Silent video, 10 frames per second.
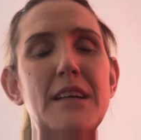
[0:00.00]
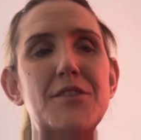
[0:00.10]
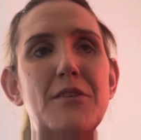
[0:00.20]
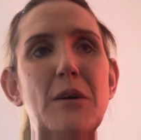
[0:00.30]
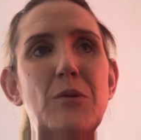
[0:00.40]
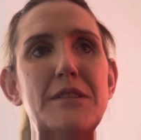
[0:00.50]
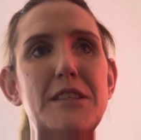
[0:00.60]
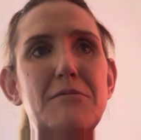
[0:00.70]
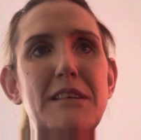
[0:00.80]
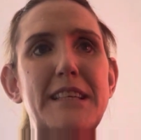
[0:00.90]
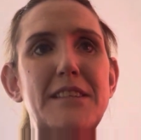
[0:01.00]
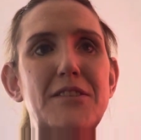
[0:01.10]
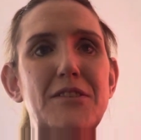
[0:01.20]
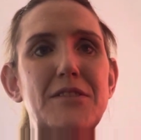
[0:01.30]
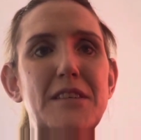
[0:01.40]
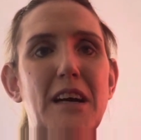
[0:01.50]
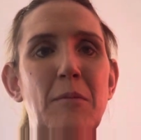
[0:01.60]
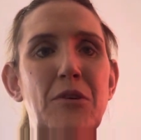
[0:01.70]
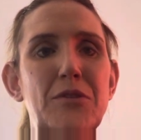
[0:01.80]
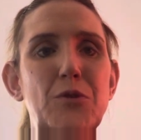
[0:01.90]
So I wanted really to, to
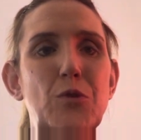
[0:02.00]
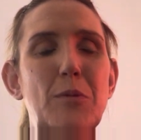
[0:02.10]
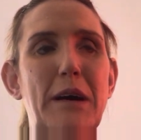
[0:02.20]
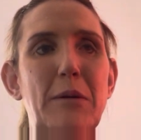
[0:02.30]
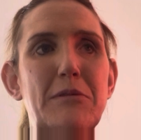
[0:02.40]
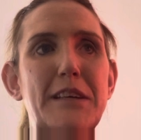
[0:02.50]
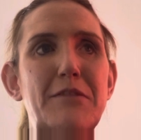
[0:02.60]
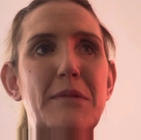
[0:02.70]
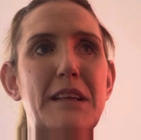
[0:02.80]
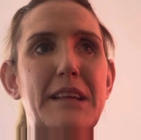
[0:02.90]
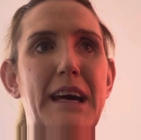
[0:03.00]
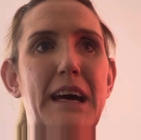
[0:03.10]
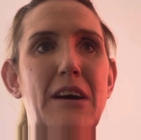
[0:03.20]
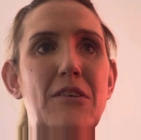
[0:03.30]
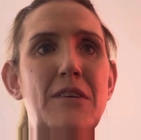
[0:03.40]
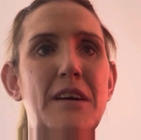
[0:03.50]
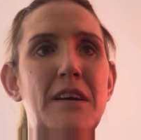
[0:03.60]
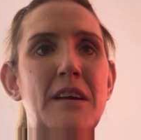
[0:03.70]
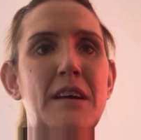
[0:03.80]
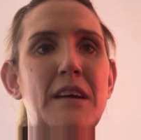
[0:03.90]
come on and talk about bereavement and how
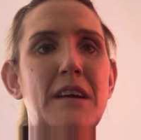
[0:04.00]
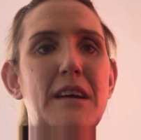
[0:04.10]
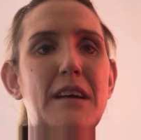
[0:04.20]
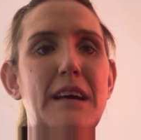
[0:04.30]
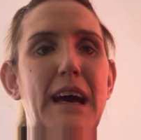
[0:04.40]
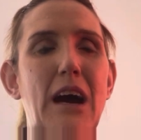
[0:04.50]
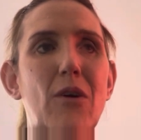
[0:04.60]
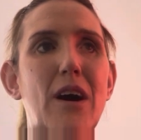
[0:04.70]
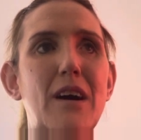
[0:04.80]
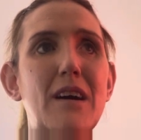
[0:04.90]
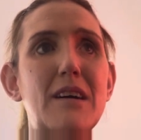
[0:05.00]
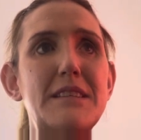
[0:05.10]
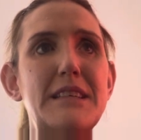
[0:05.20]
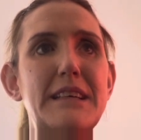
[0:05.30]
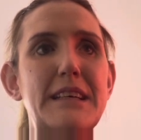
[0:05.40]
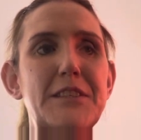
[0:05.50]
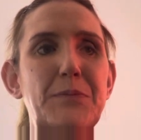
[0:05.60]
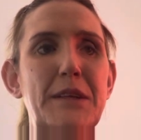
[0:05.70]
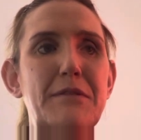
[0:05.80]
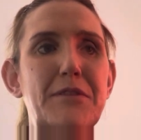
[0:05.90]
how hard it's
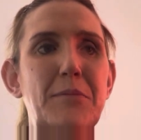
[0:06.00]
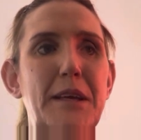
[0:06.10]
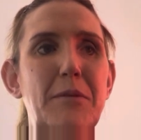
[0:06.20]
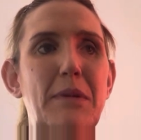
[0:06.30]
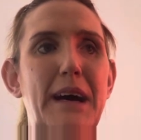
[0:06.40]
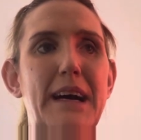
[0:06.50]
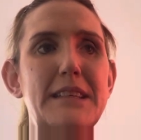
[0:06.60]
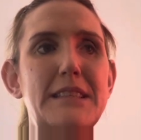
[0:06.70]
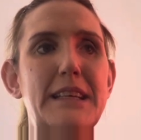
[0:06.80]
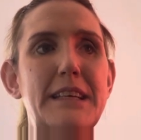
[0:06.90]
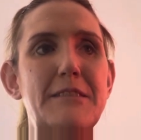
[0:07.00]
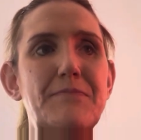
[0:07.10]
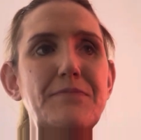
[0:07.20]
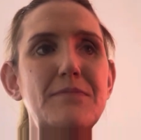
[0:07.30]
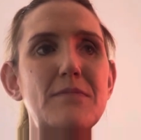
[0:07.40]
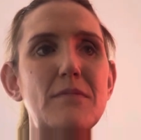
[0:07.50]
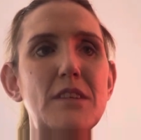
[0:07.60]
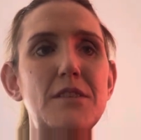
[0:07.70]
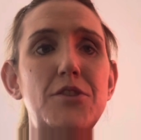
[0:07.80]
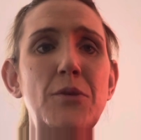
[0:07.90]
been for me, but actually
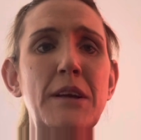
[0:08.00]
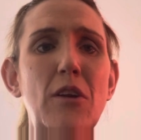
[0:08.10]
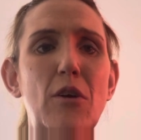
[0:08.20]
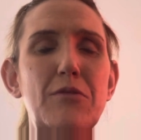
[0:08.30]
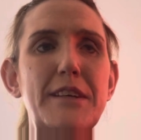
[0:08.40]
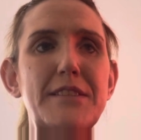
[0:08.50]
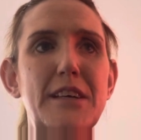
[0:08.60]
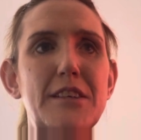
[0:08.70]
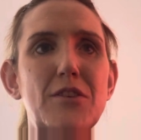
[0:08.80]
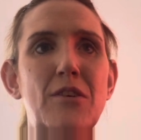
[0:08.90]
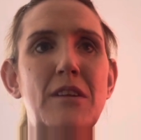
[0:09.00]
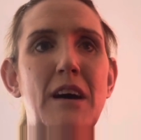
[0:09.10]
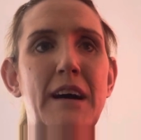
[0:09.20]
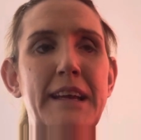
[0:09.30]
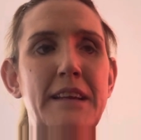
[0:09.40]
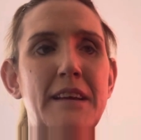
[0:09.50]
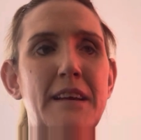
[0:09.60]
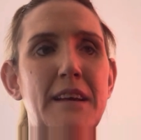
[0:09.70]
doing a lot of research online